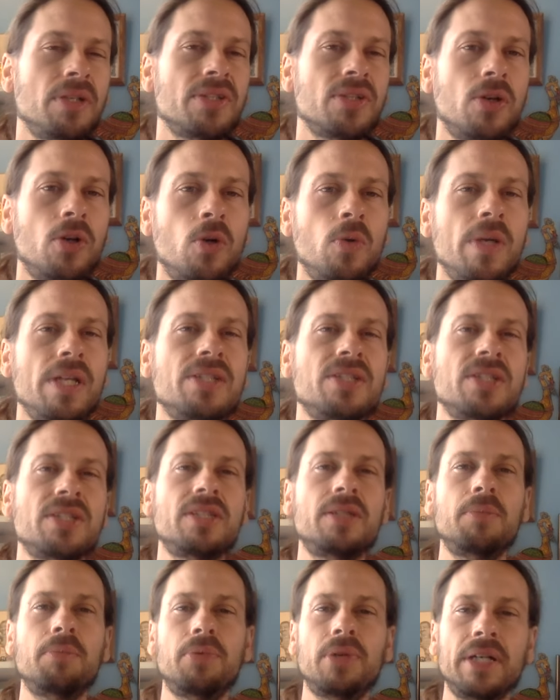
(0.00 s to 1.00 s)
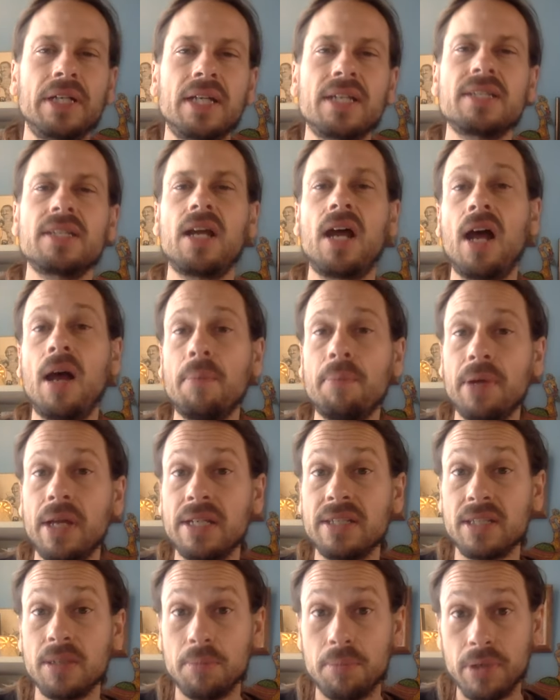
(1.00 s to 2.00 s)
it's always just to bring us up
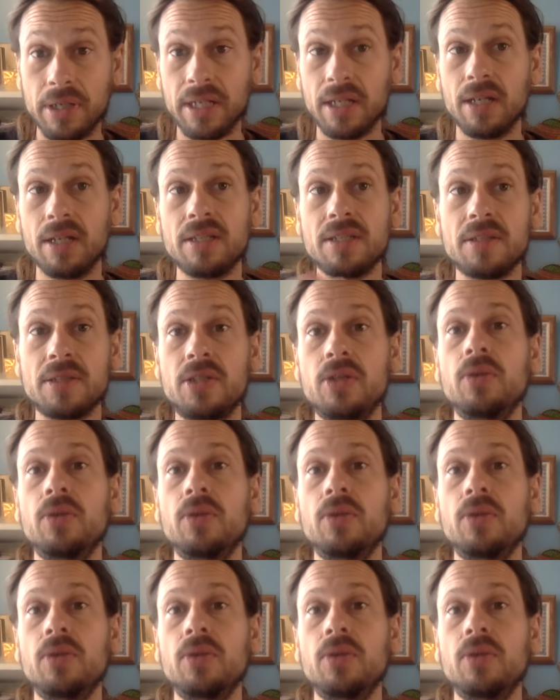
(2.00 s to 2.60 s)
and to bring it